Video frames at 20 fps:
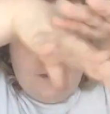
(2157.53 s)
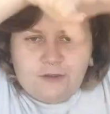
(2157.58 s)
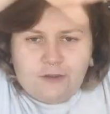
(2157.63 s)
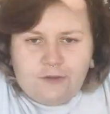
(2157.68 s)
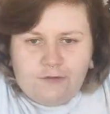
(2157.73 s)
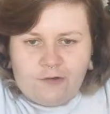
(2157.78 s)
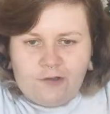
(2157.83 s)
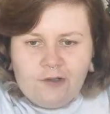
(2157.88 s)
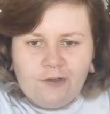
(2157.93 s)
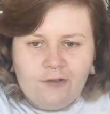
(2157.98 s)

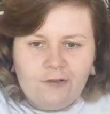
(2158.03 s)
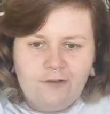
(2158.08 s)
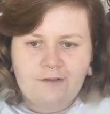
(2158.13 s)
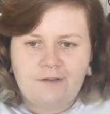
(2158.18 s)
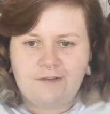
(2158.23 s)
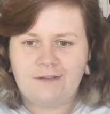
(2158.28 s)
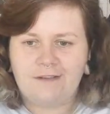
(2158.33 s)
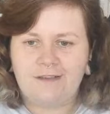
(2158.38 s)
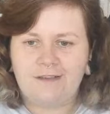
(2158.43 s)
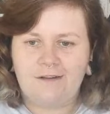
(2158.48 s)

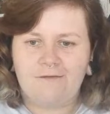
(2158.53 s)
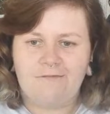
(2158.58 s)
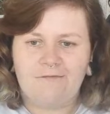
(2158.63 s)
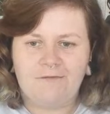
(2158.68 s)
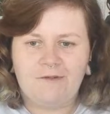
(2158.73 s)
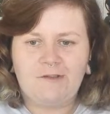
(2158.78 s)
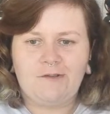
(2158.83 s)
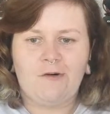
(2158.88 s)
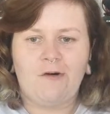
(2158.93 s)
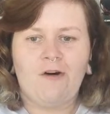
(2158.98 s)
truckles of
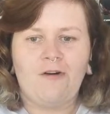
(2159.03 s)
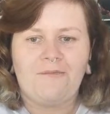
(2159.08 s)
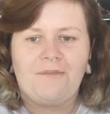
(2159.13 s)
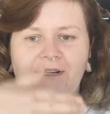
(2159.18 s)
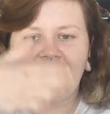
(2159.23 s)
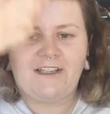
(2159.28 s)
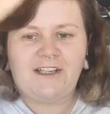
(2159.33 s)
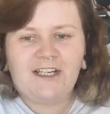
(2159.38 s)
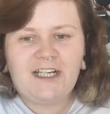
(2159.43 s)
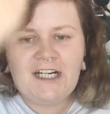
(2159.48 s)
soap
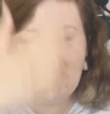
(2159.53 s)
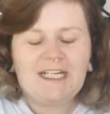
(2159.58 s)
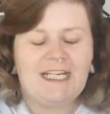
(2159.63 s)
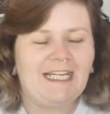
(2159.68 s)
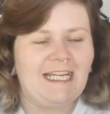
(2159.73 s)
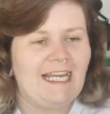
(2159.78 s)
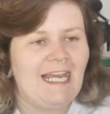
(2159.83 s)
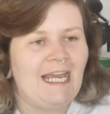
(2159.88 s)
and cutting